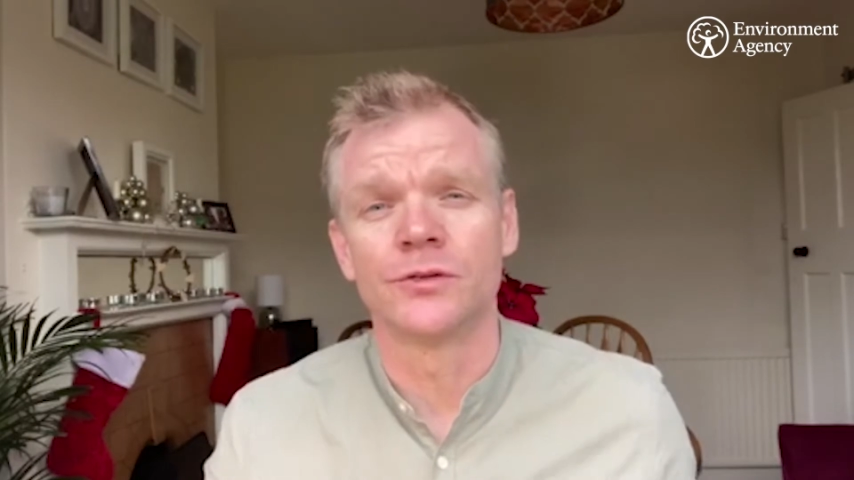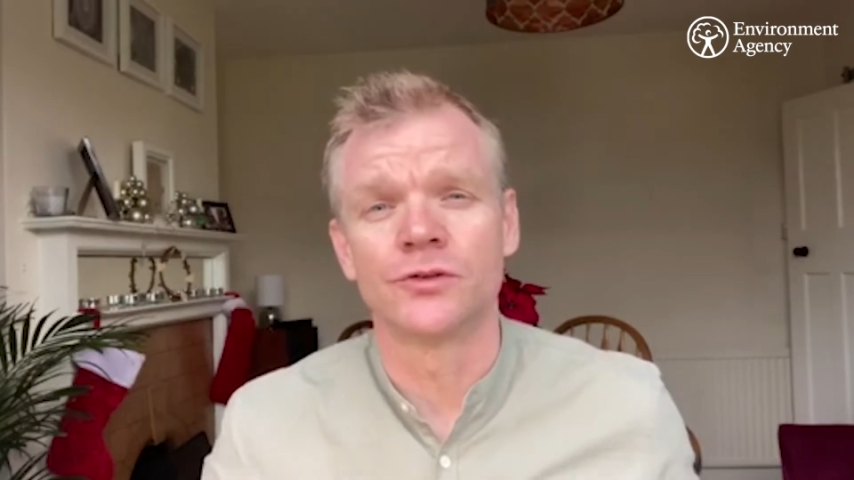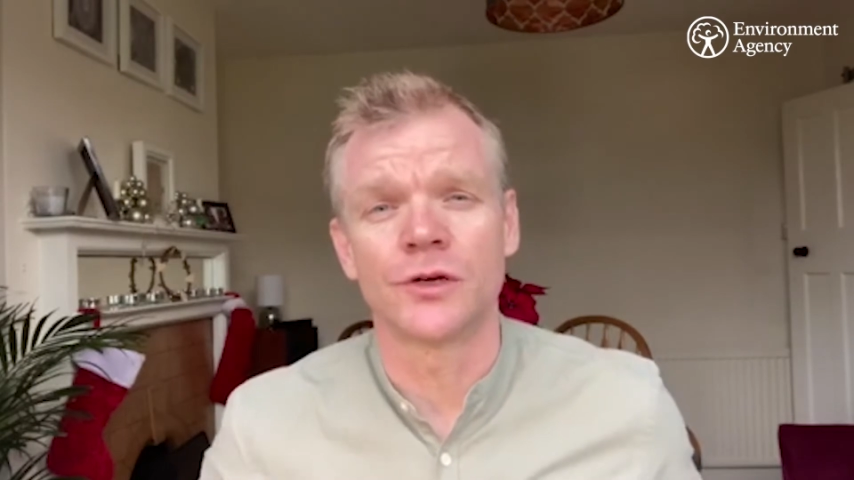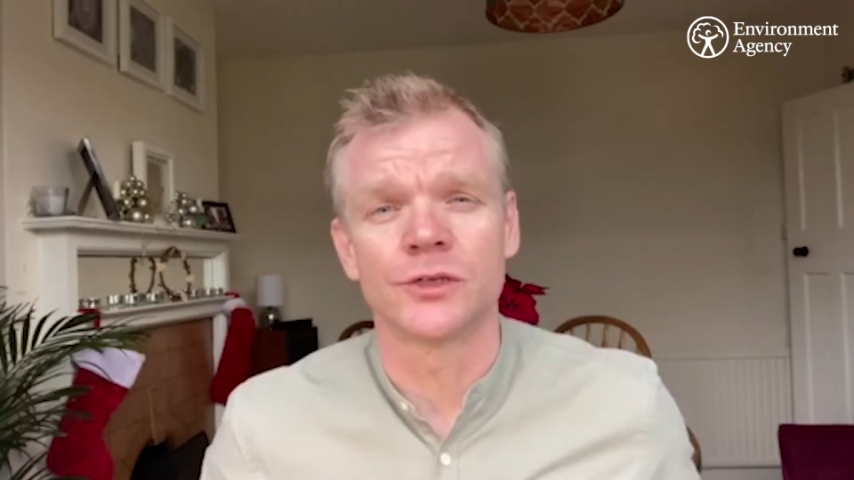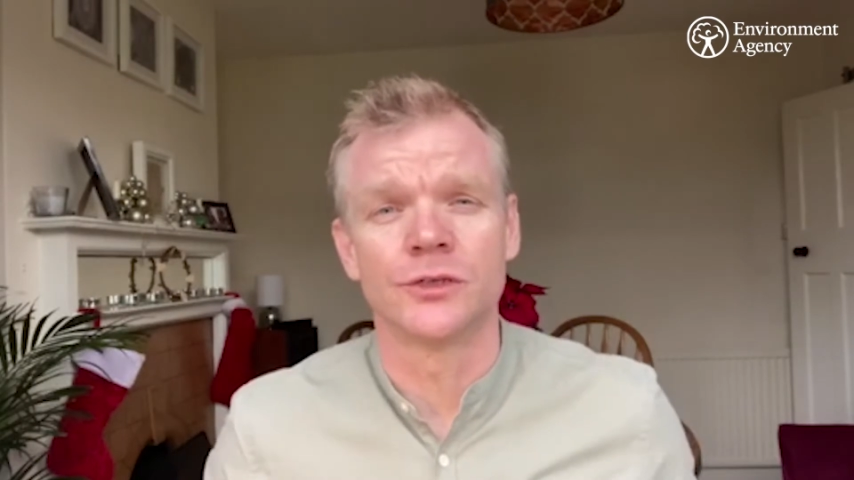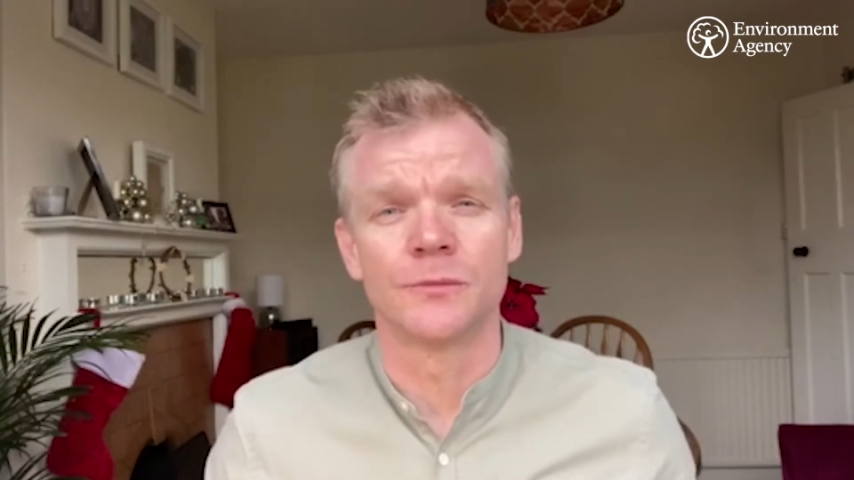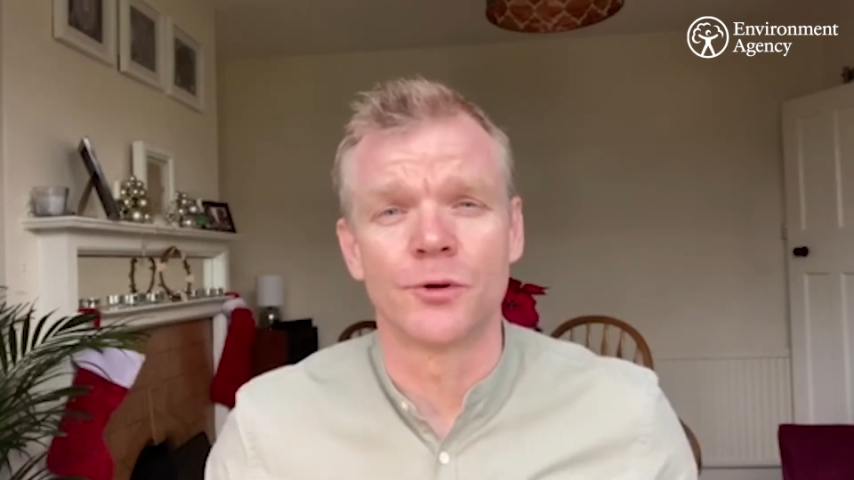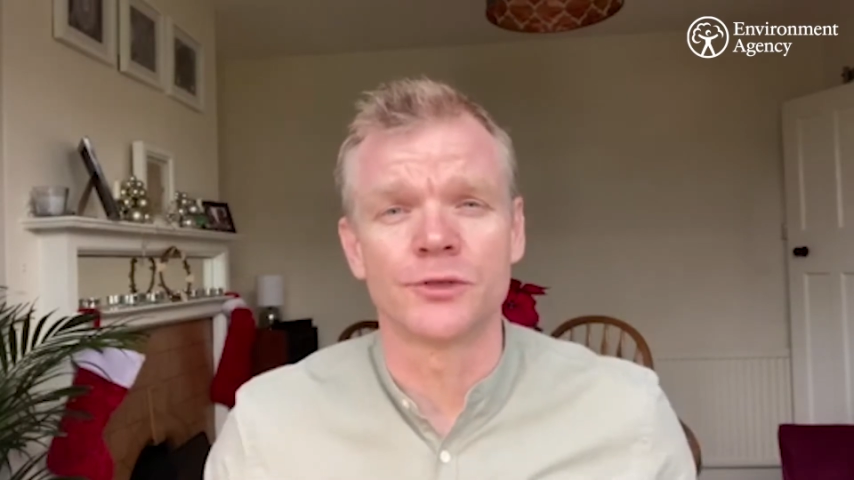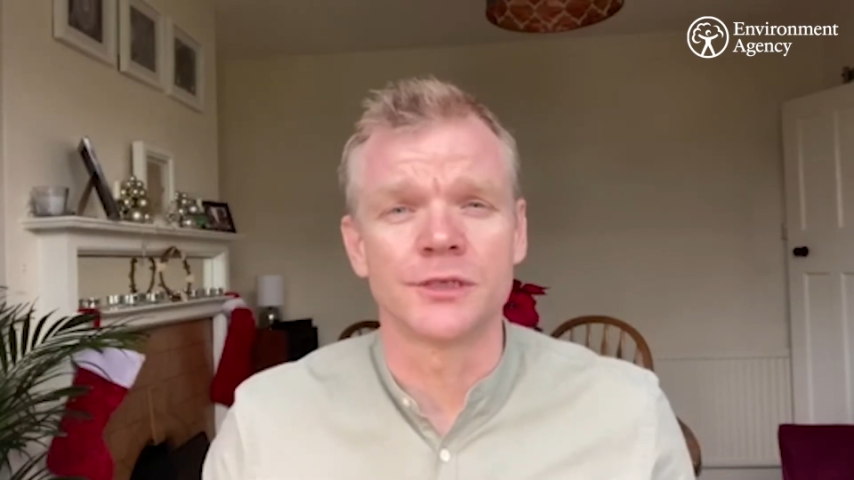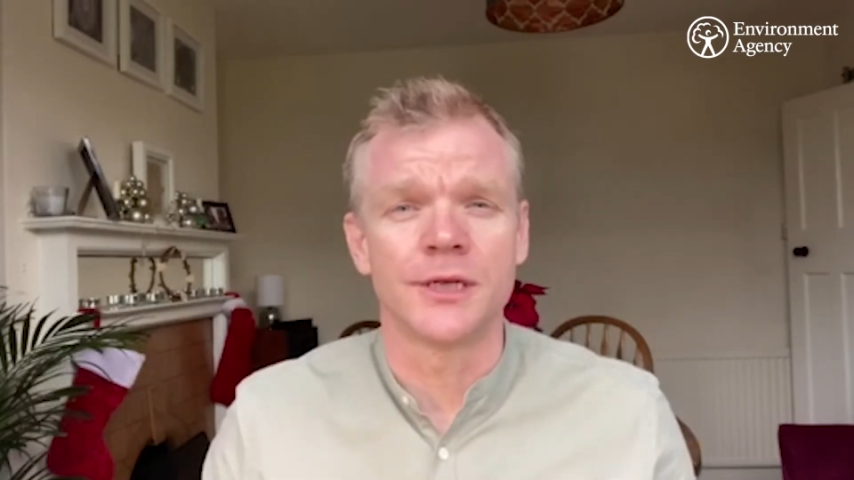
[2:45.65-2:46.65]
construction, the
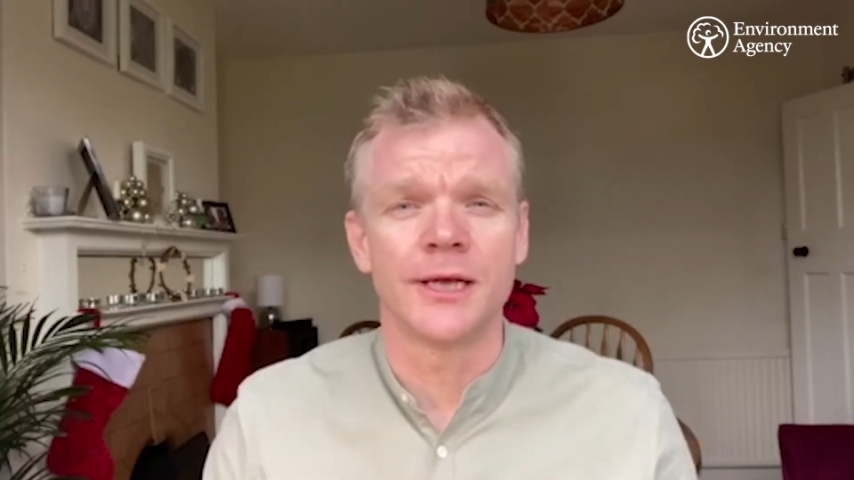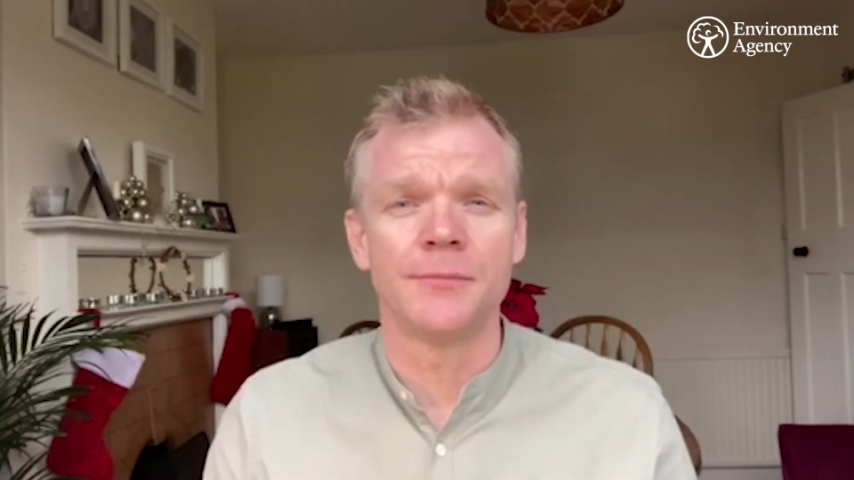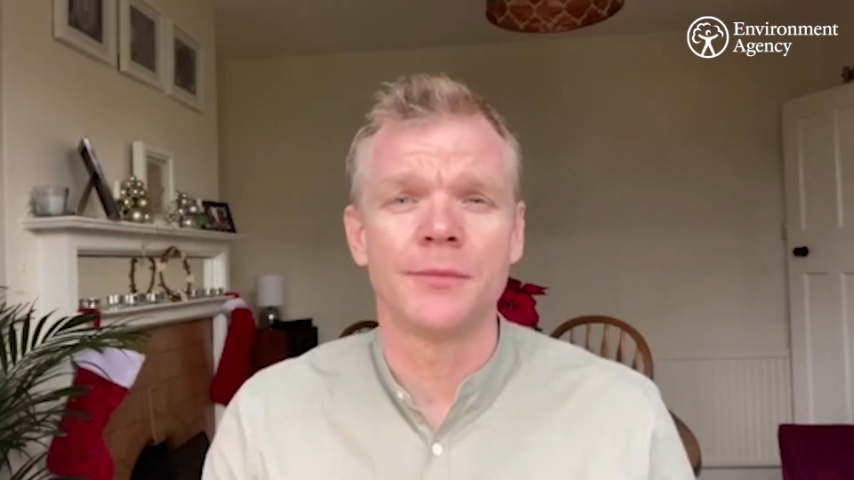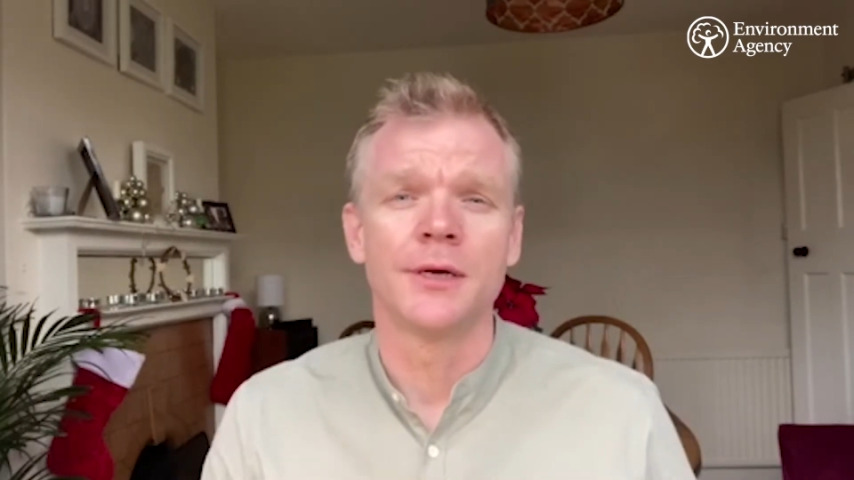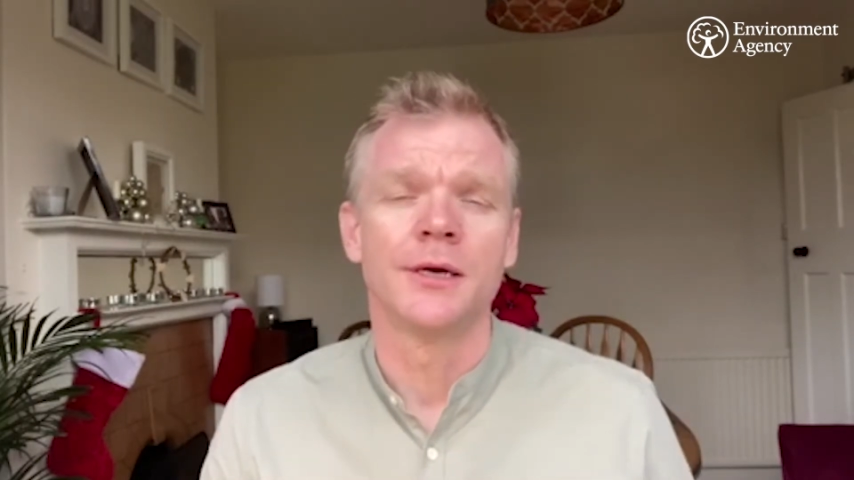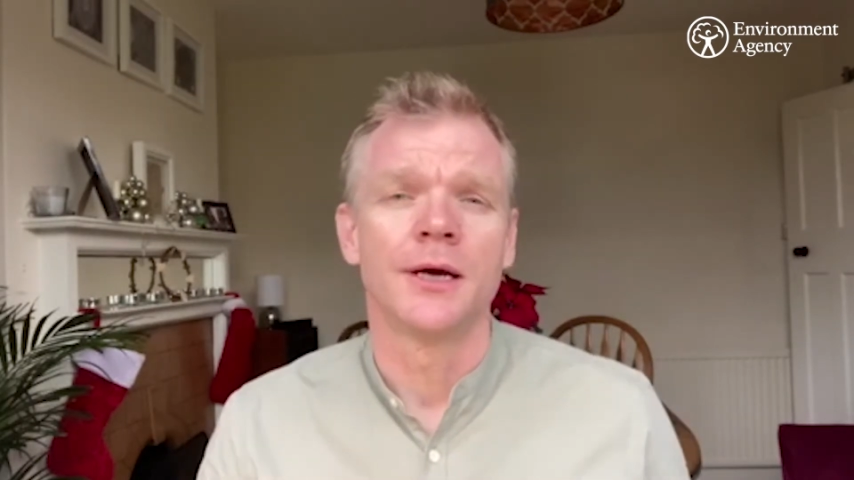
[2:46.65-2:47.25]
project team,